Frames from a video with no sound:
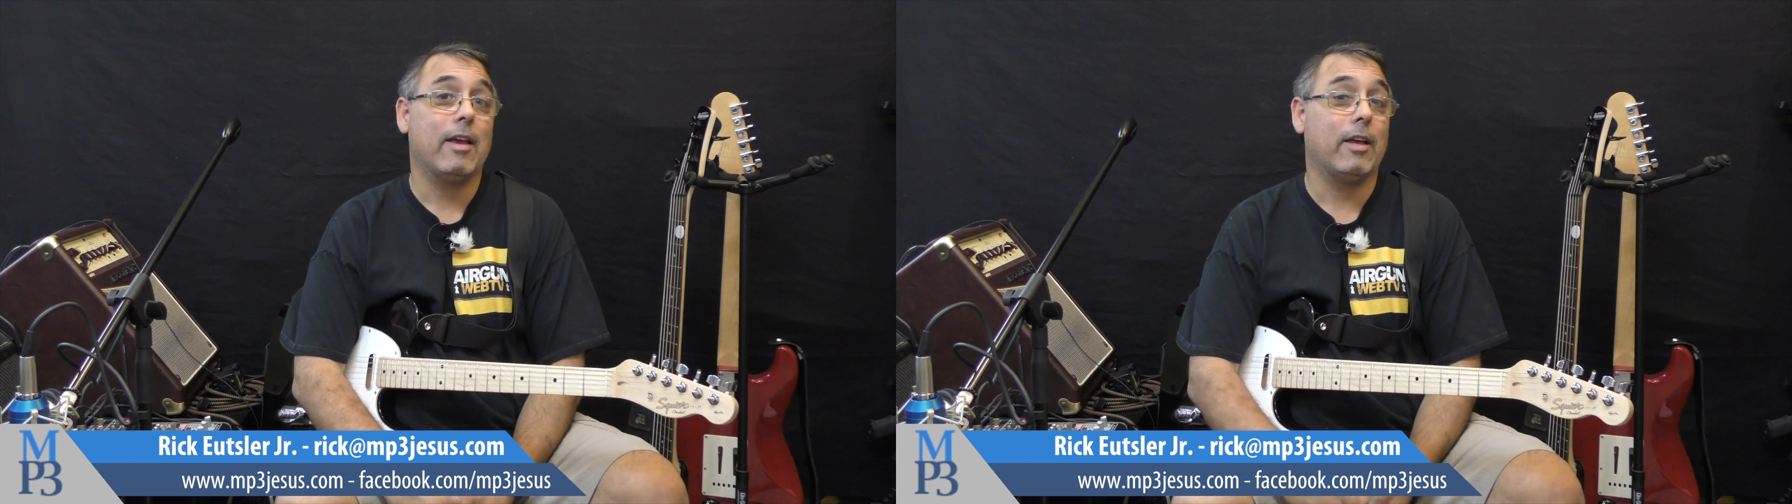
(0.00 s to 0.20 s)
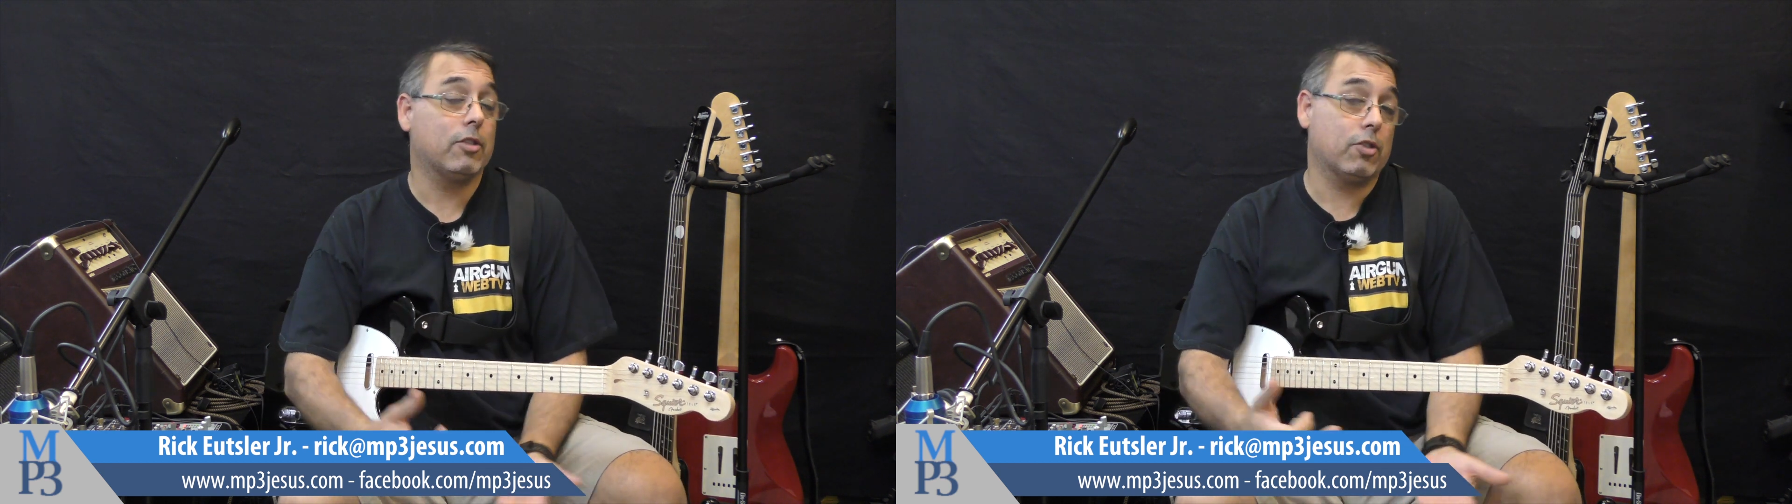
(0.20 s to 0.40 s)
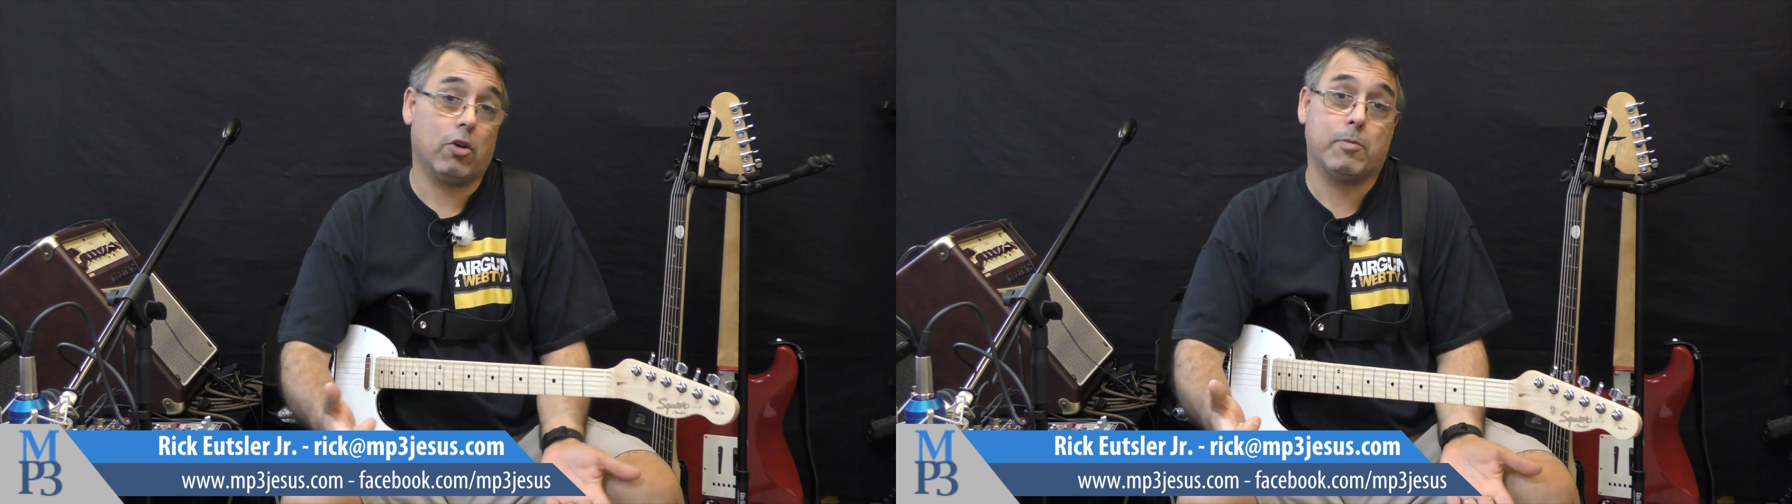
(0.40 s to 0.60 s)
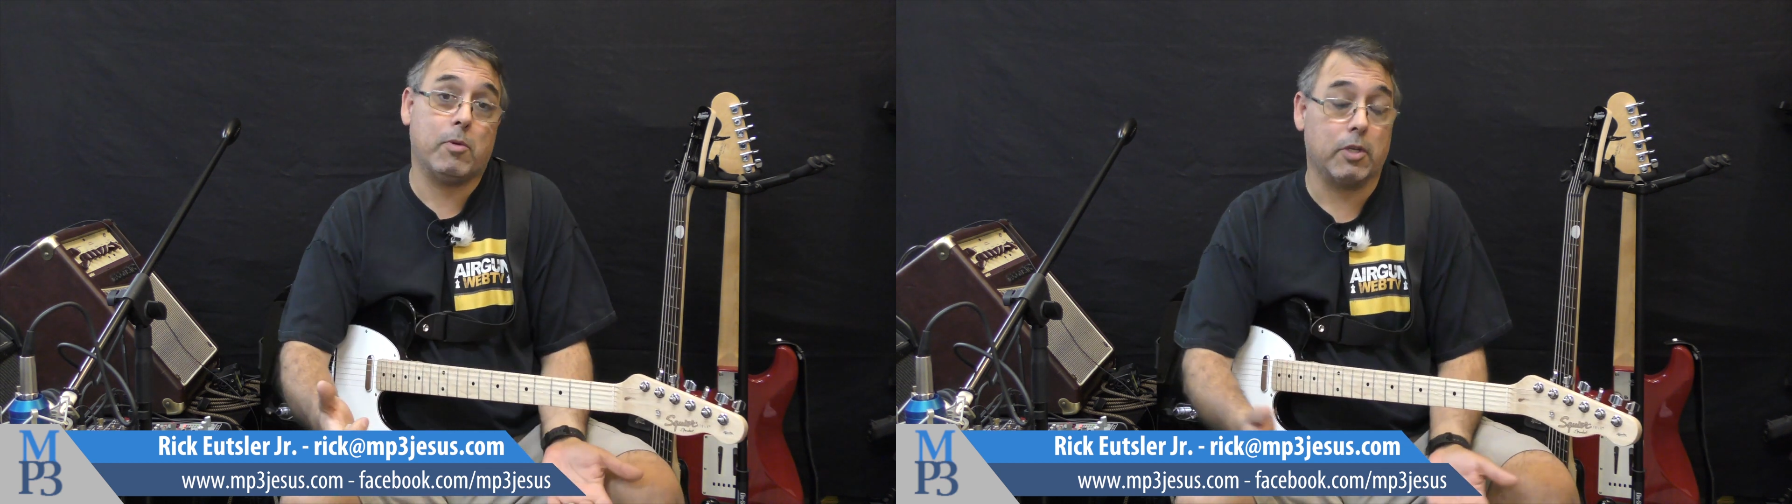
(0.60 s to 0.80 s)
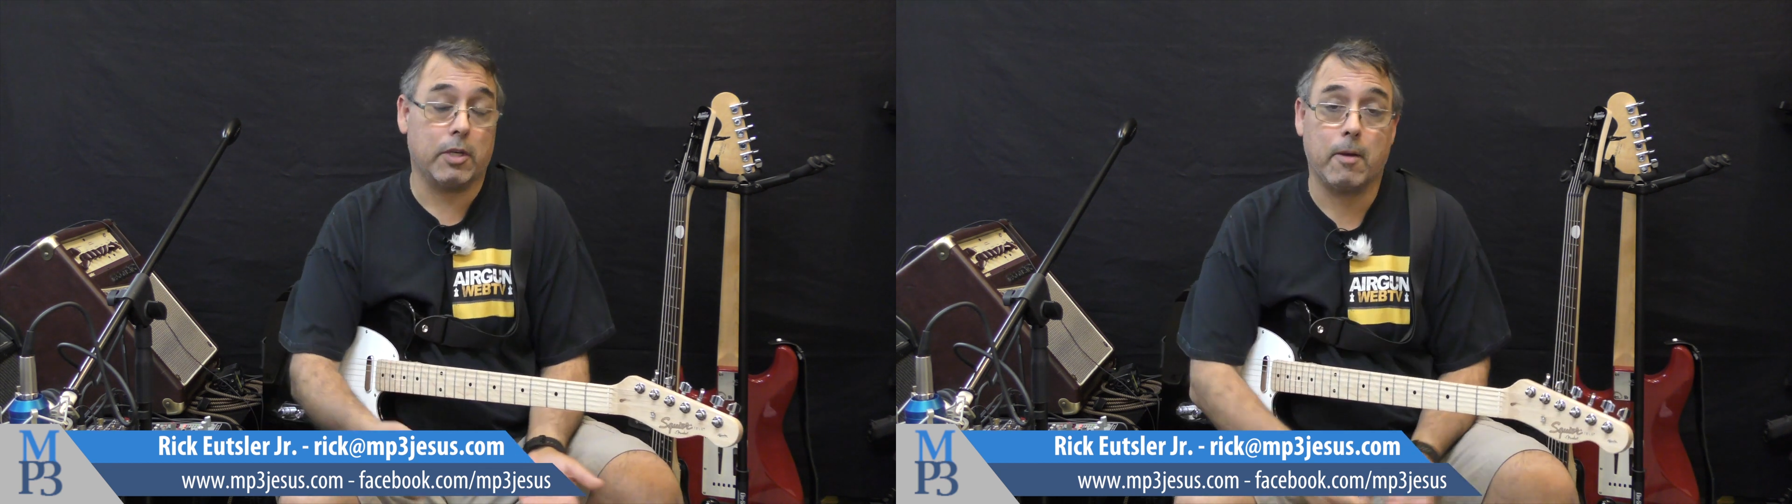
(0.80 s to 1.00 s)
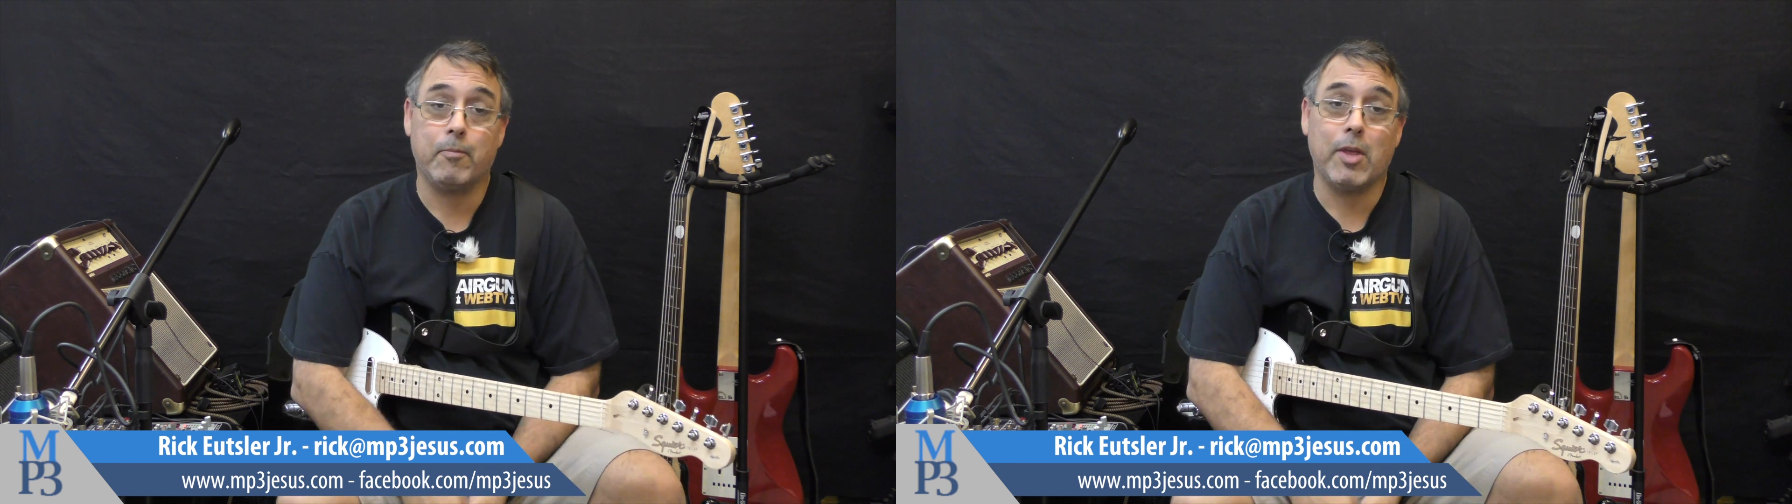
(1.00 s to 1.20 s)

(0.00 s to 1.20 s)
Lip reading: is church music,